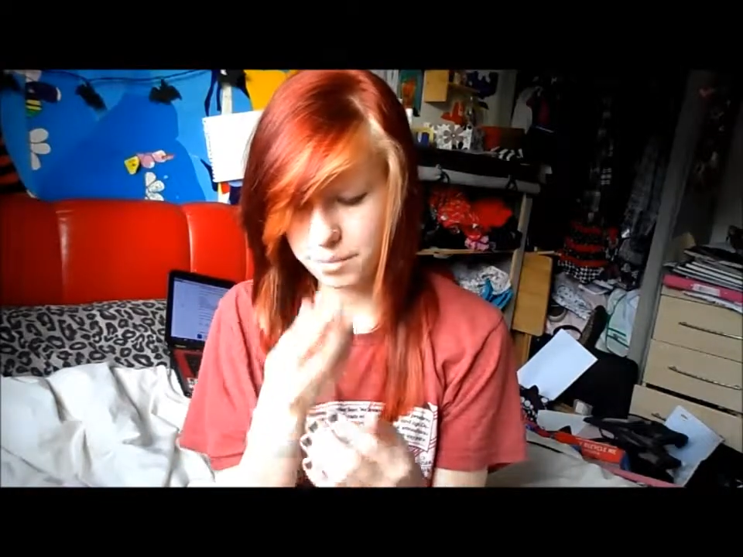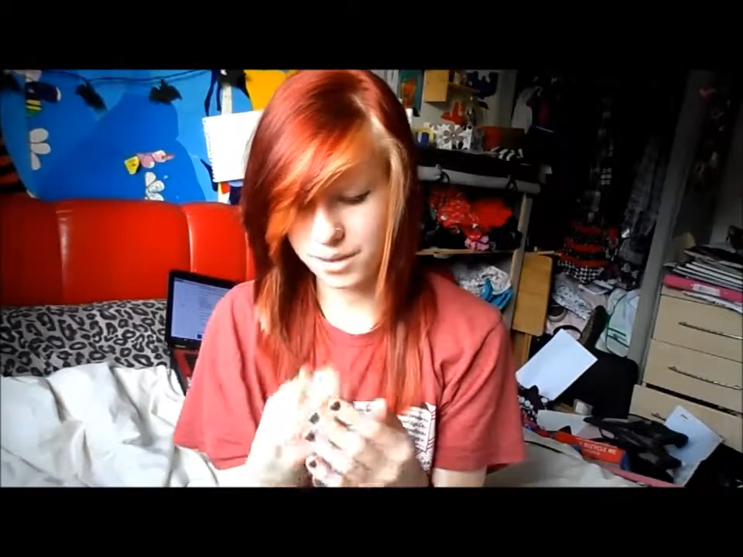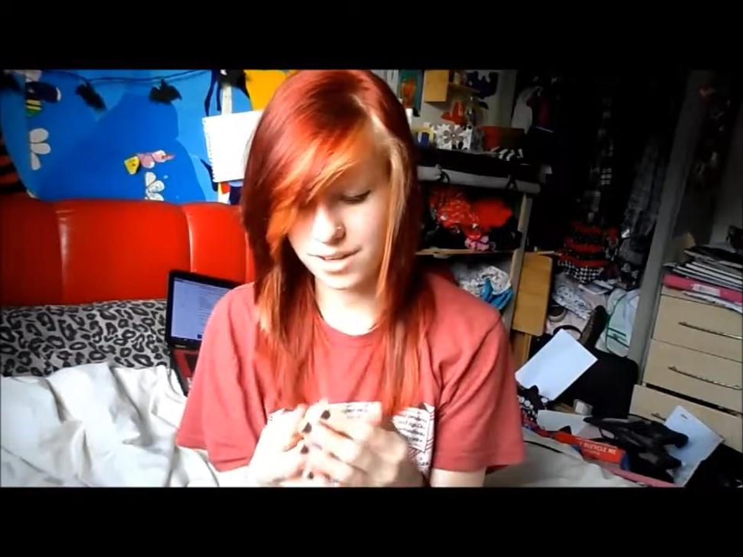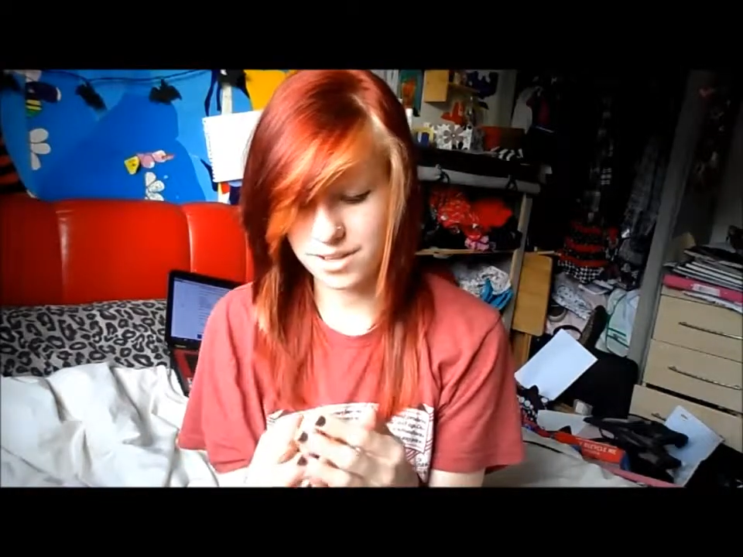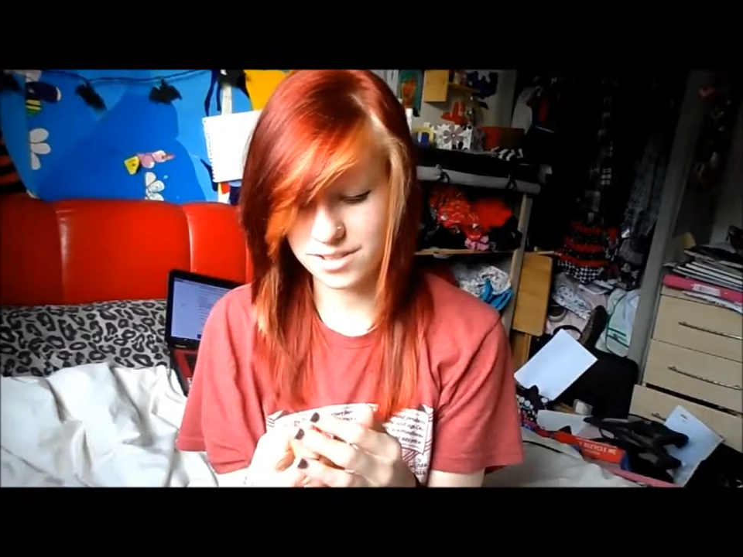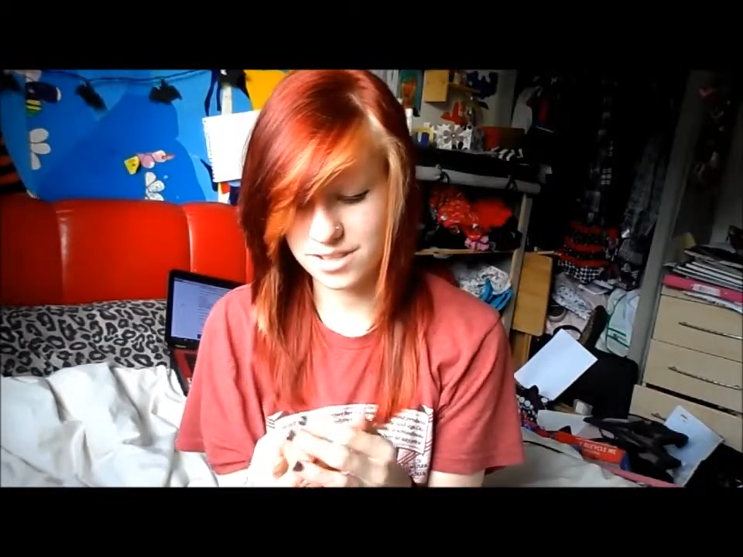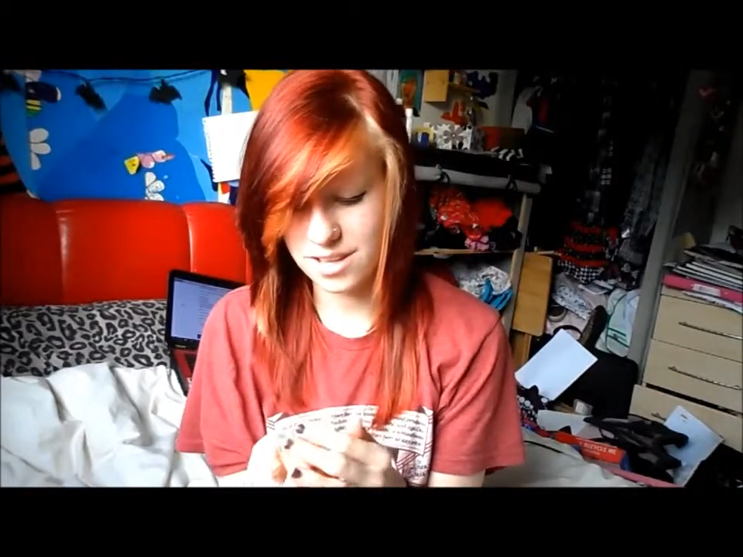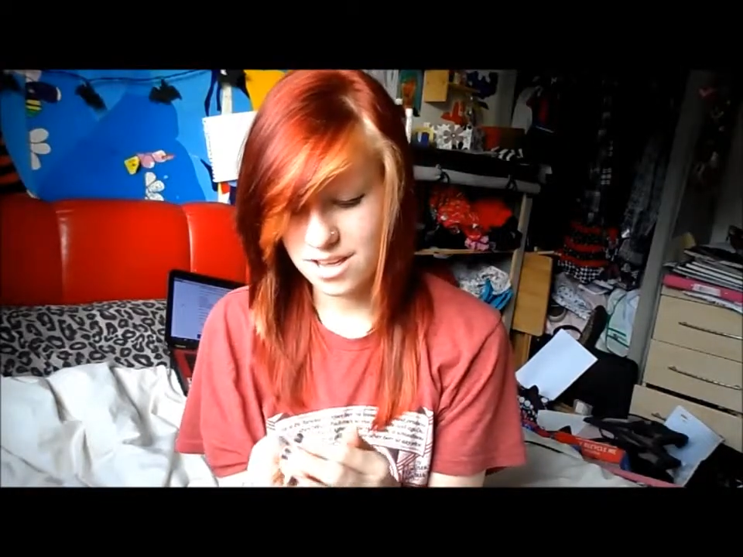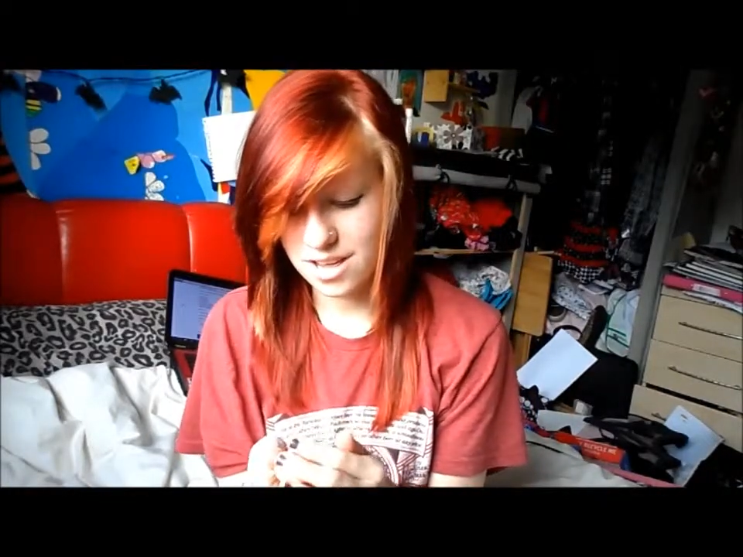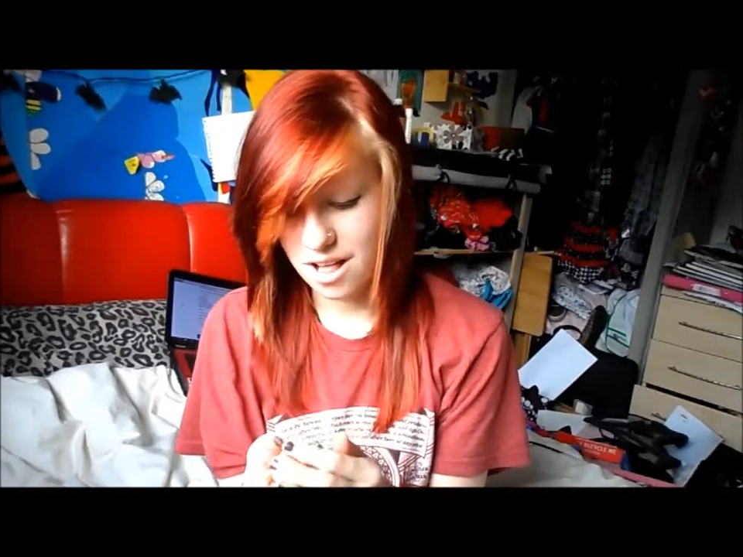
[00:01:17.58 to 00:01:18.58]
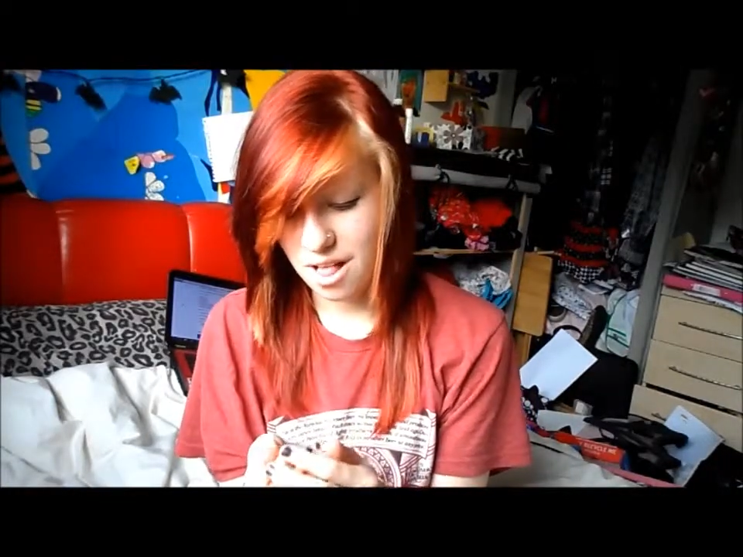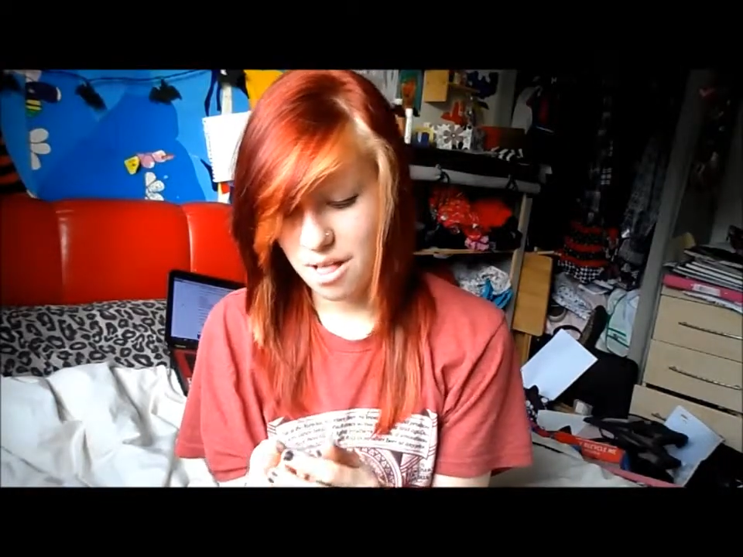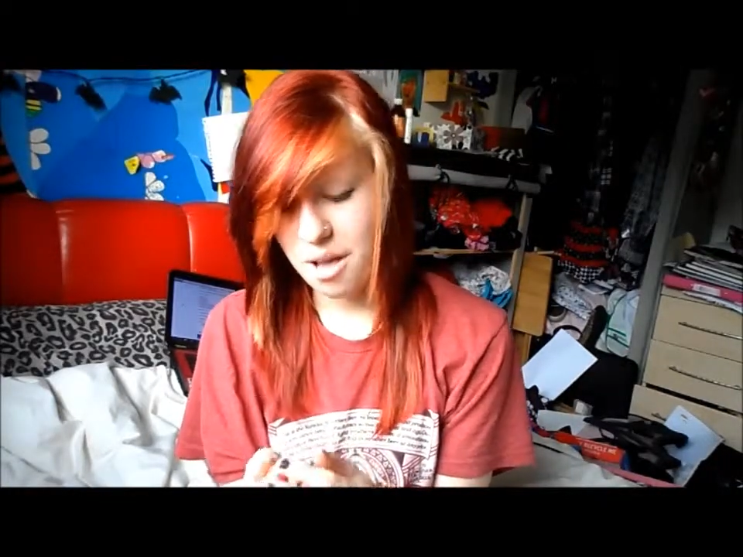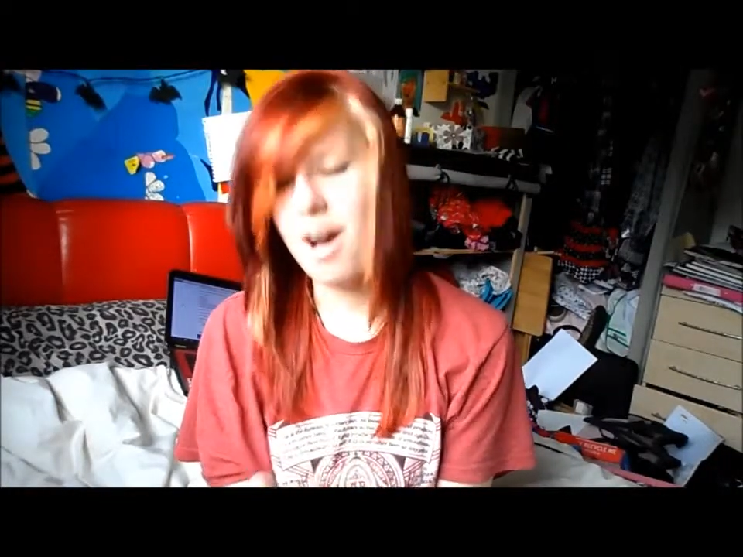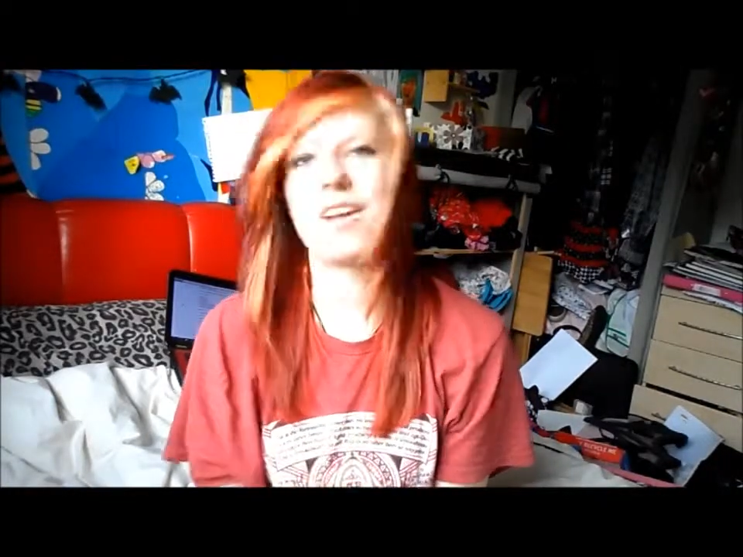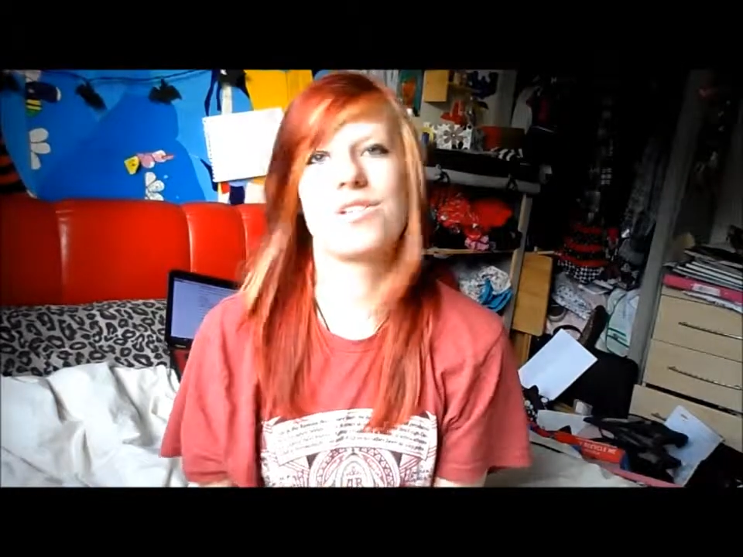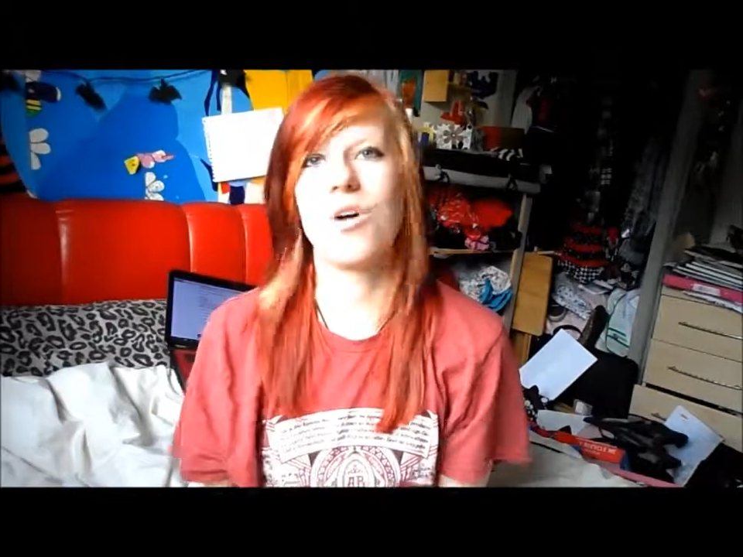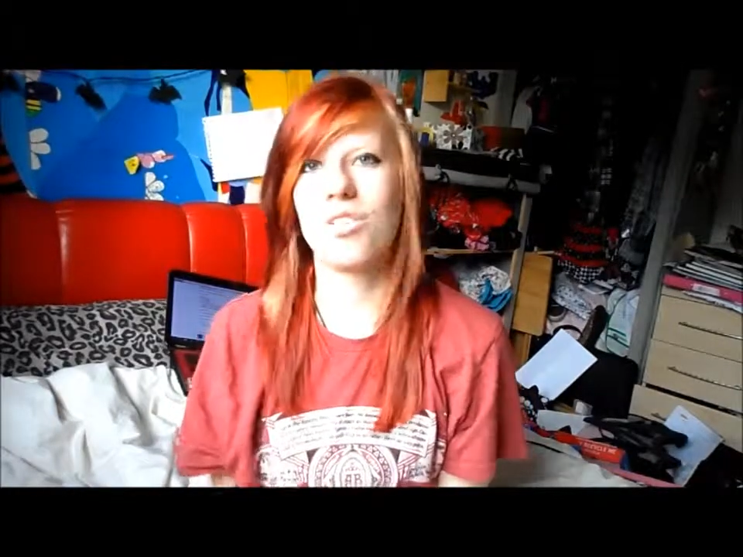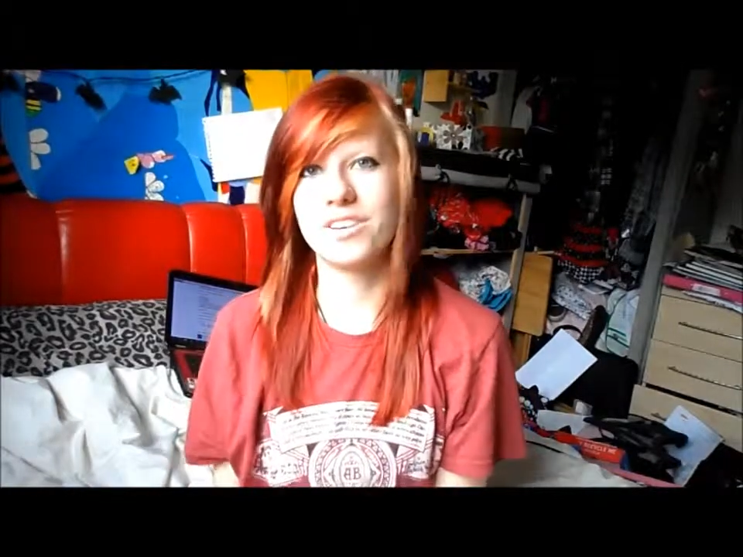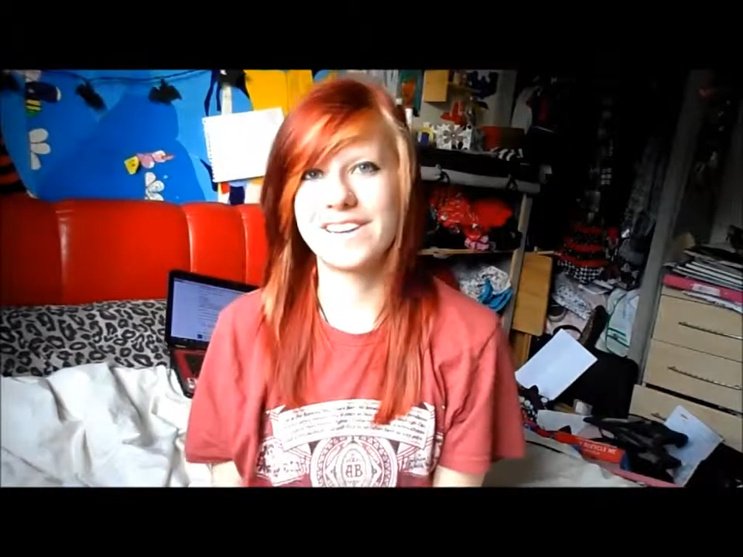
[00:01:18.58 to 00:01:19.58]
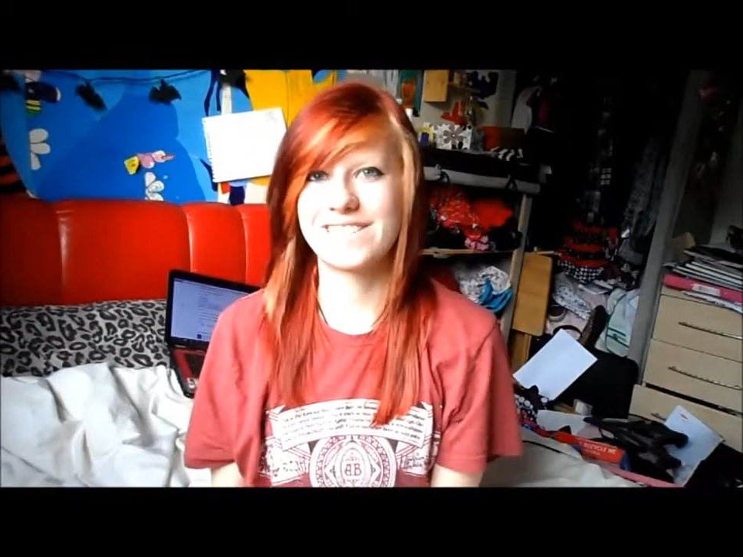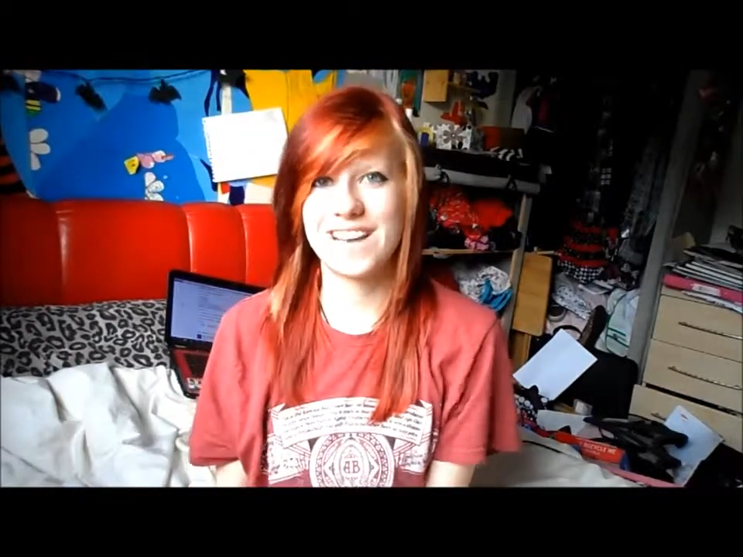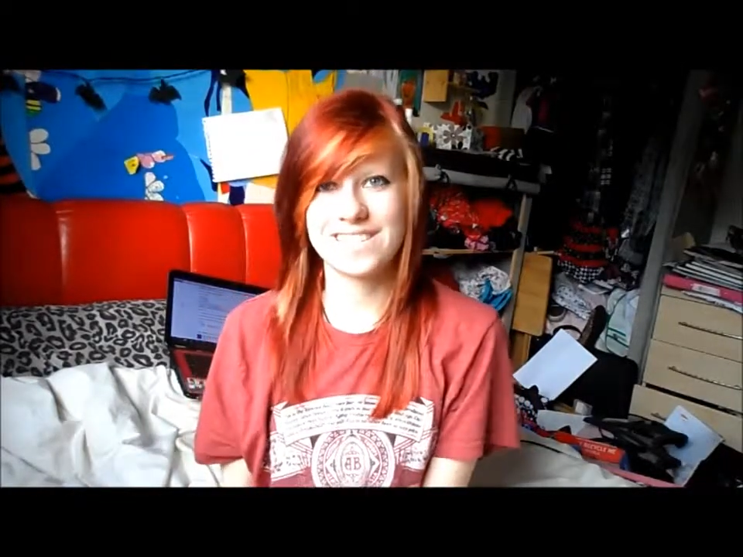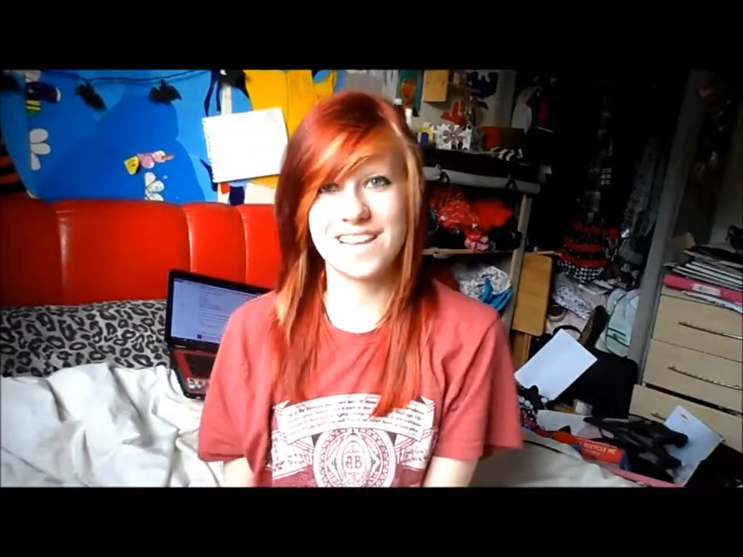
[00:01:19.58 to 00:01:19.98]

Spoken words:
Because I'd got the exact